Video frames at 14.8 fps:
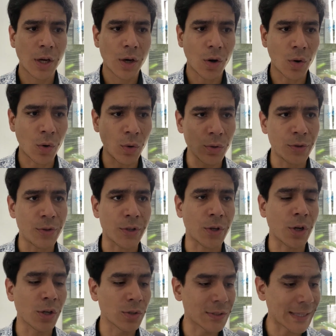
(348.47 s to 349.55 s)
all the
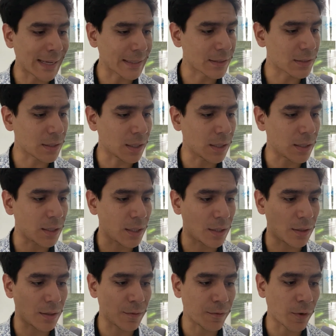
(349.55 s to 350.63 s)
contacts and
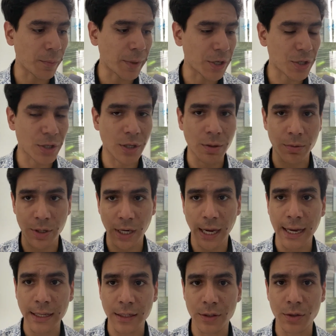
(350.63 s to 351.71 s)
information that we
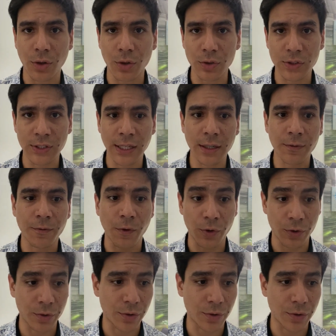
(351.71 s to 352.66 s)
had at the hostel for